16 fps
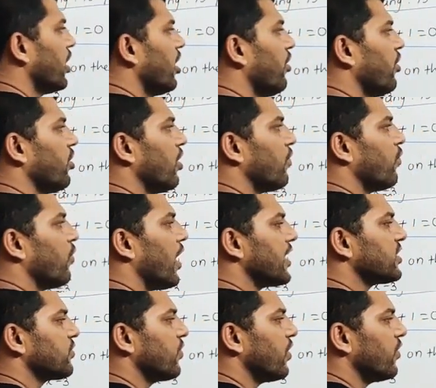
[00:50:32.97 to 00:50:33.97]
derivative of
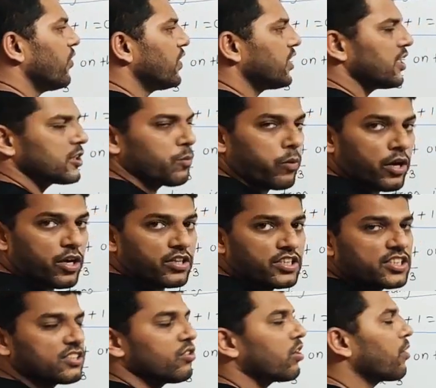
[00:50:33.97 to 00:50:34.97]
y square with respect to
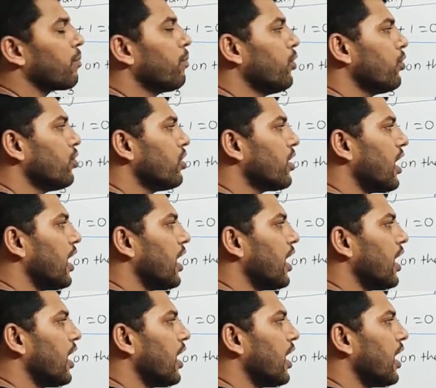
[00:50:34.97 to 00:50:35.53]
this is not a pure,